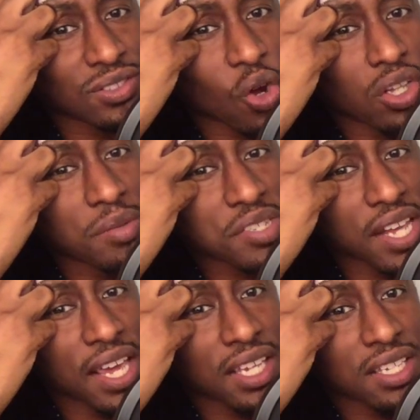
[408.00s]
All I'm
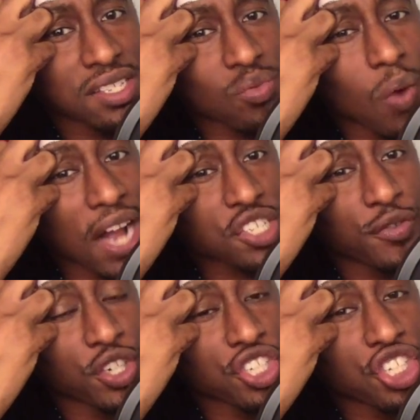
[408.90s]
saying is watch
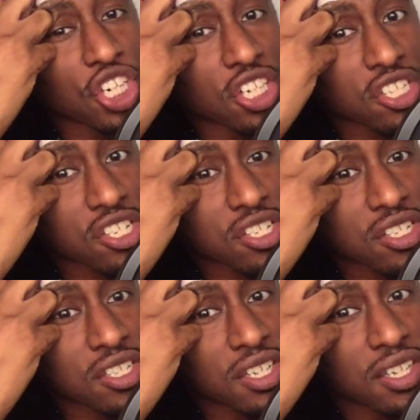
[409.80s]
for the jokes.
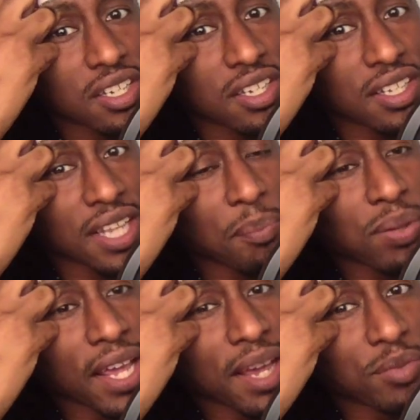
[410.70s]
They
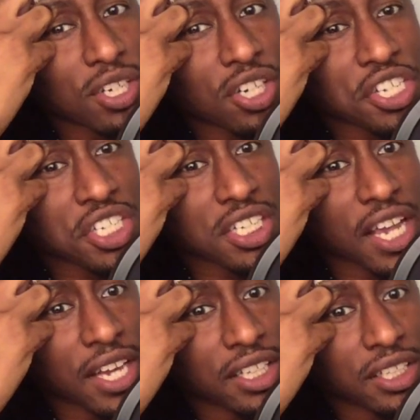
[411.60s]
play up the
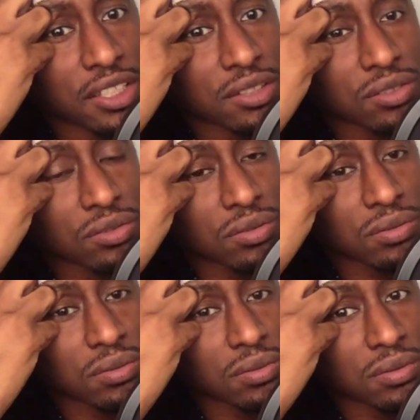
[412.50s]
Christianity.
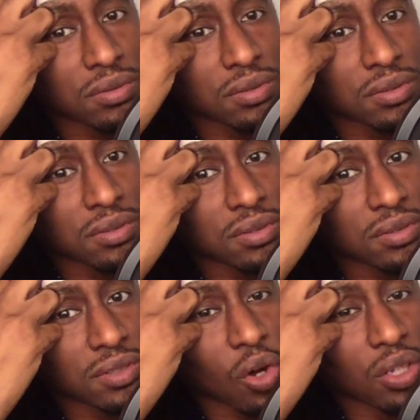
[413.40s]

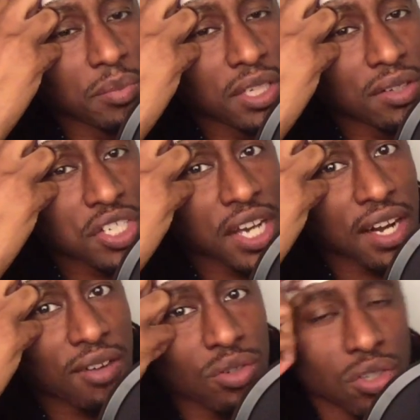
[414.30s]
Hold, on, let me give a shout
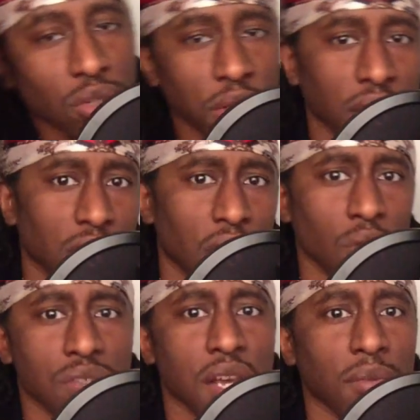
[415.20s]
out real quick.
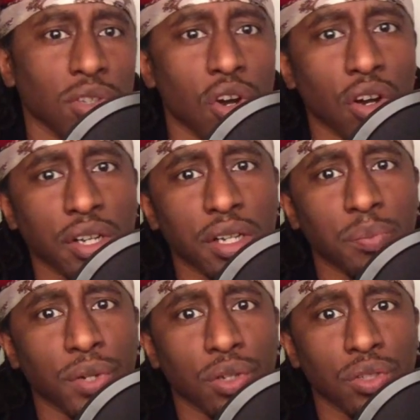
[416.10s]
Hotep Lauren in the
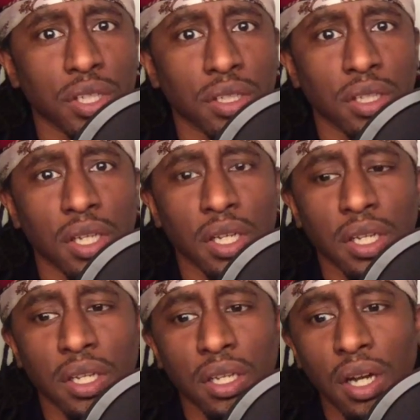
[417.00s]
building.
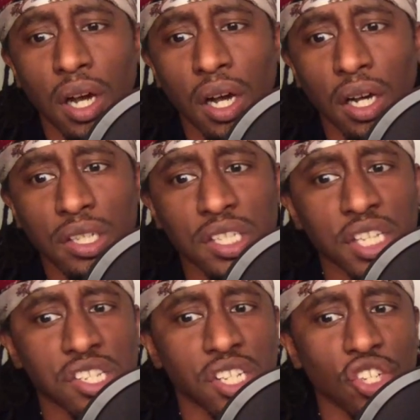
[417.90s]
Uh,
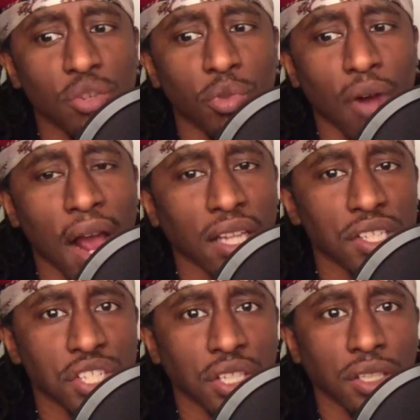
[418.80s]
DC
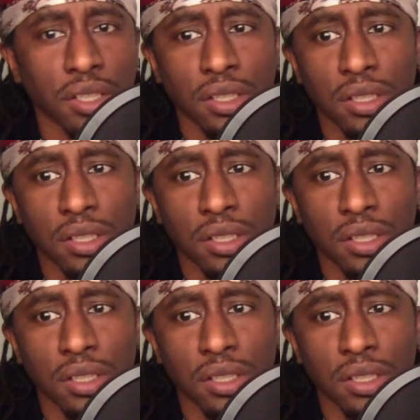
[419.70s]
numerology.